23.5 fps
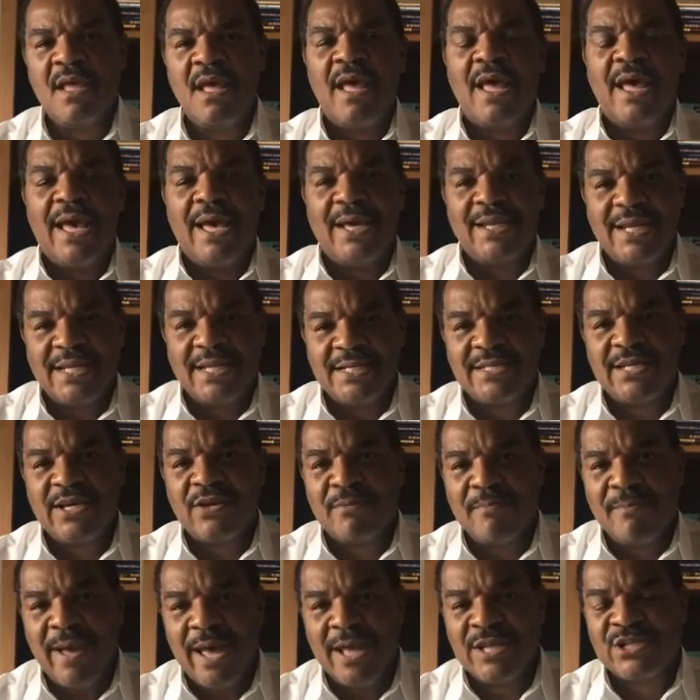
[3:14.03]
and they tell the
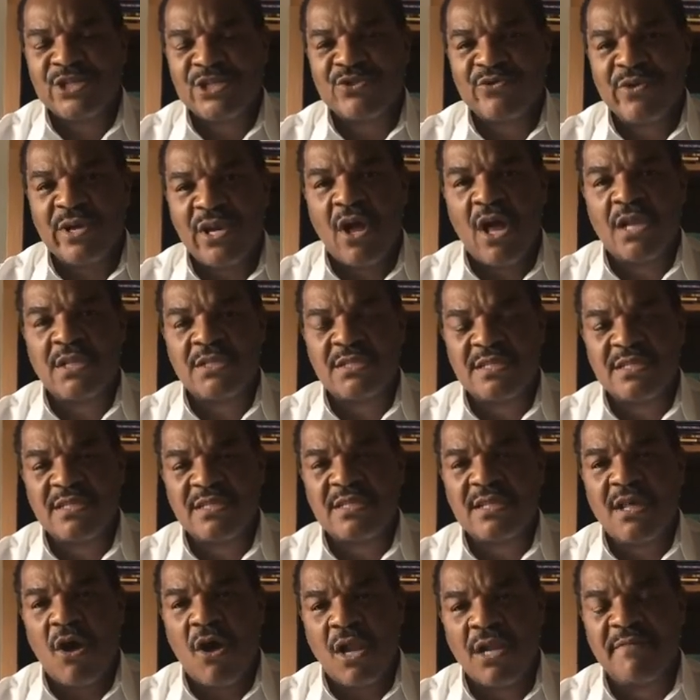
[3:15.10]
magistrate
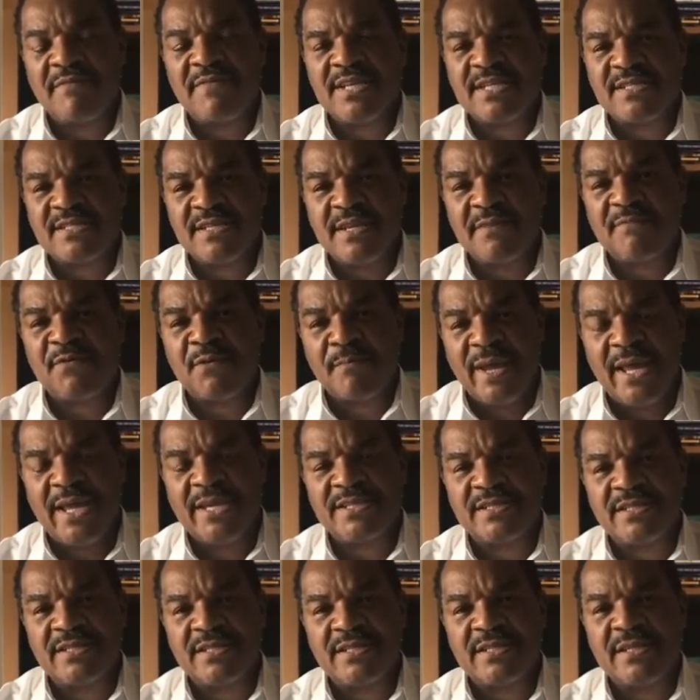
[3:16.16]
all of this
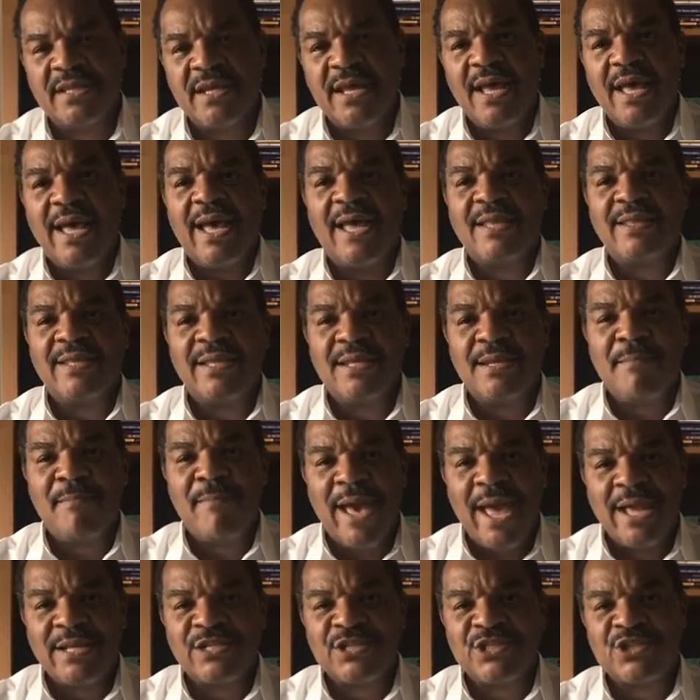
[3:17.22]
information, and then the
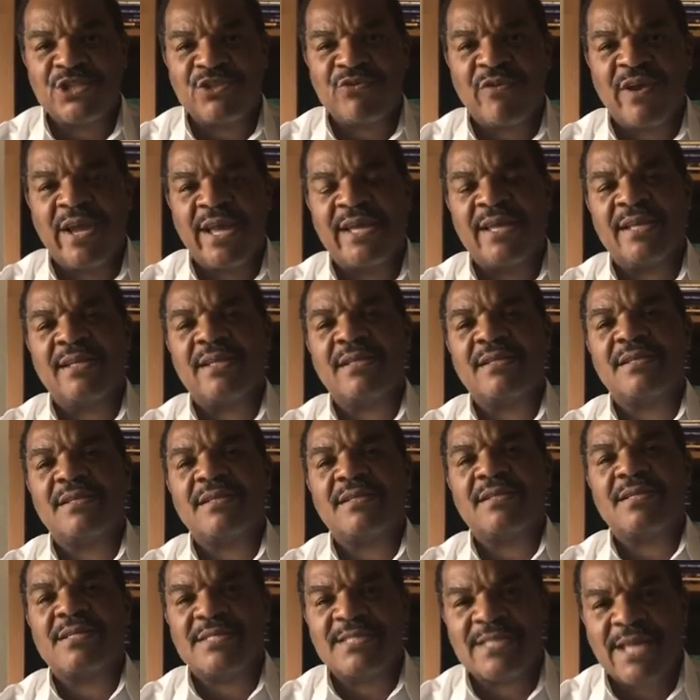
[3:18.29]
magistrate
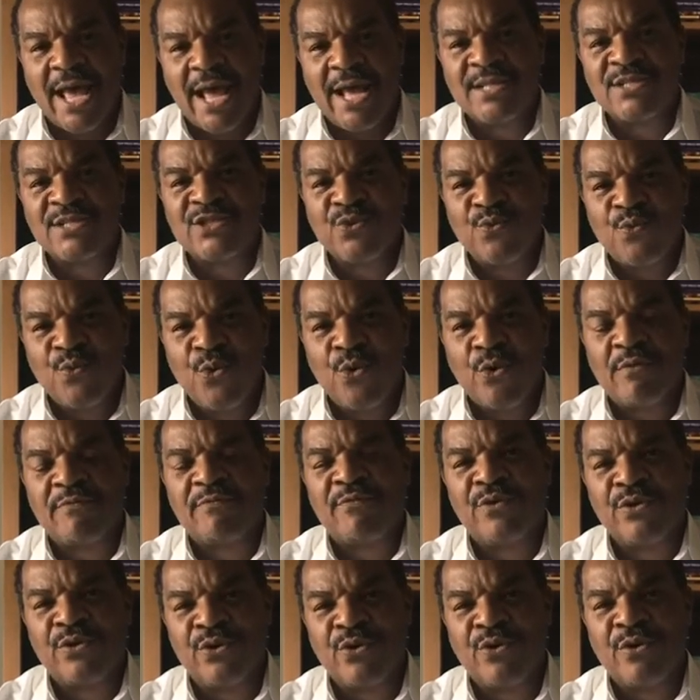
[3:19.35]
signs a warrant for
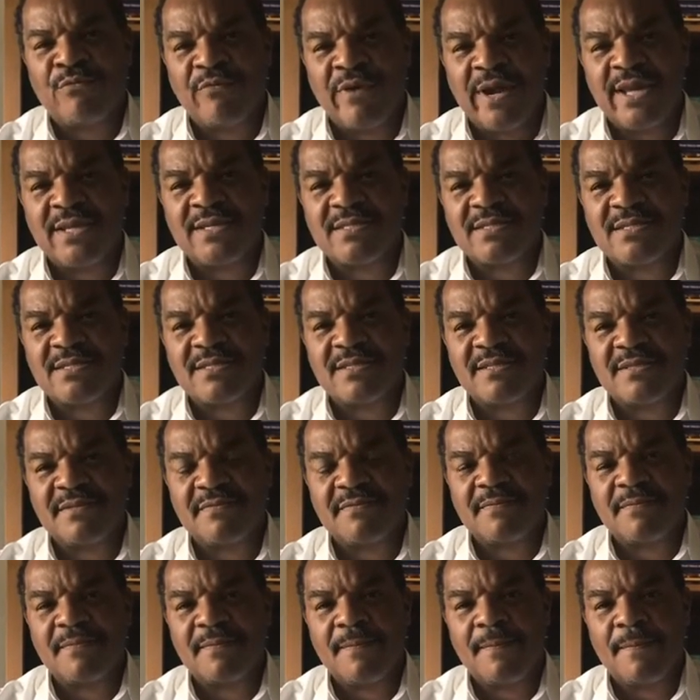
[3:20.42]
your arrest.
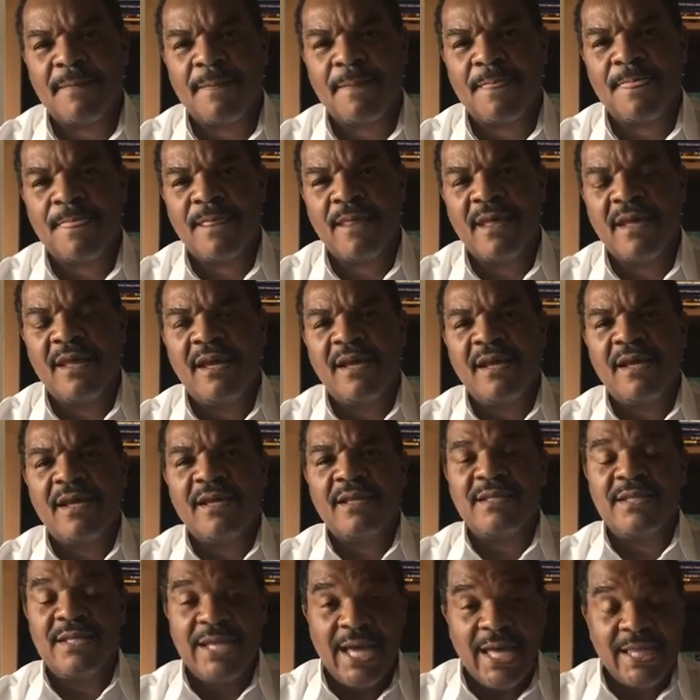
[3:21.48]

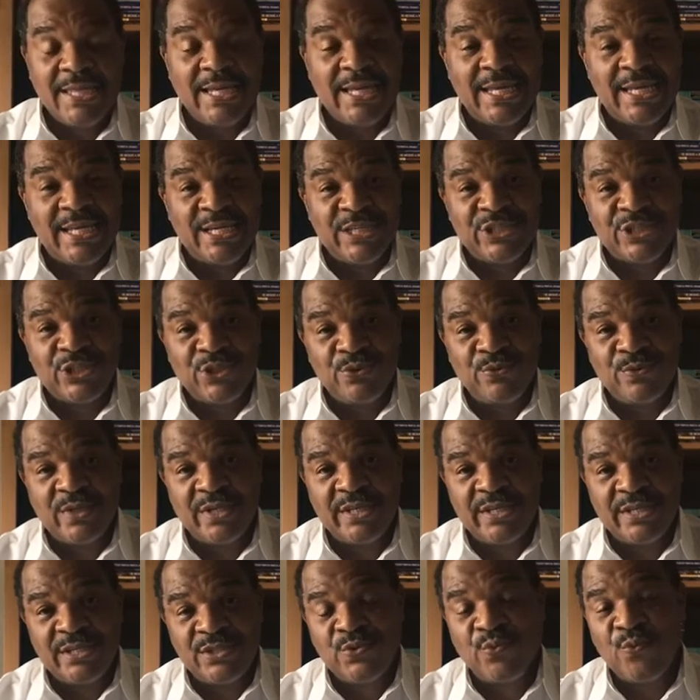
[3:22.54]
The other issue
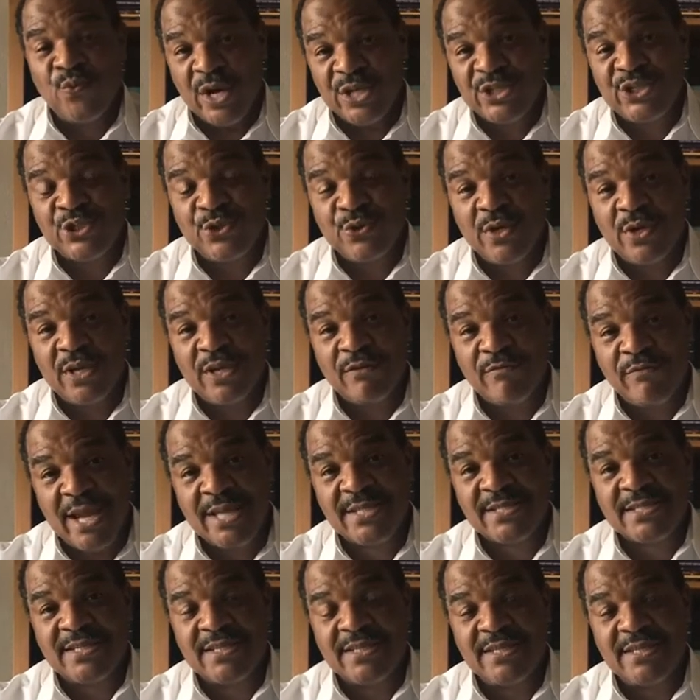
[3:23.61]
is once you get
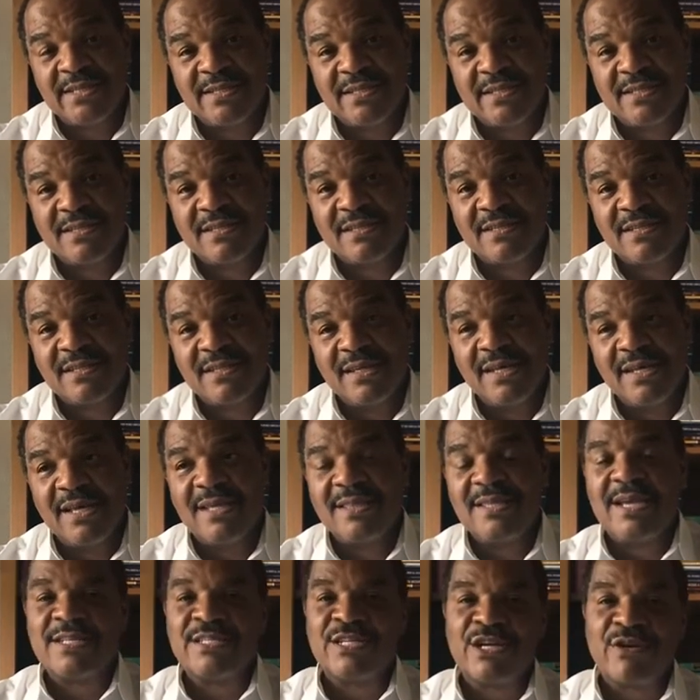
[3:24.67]
arrested,
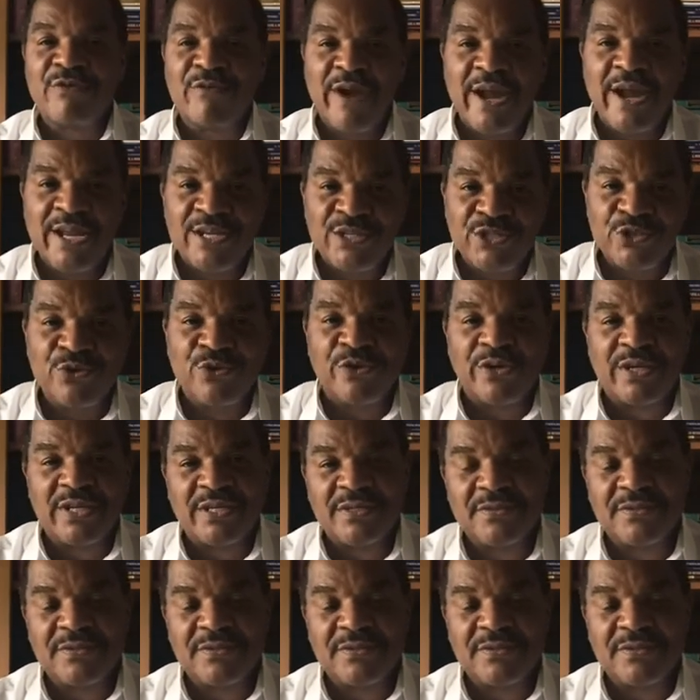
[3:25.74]
there's a grand jury.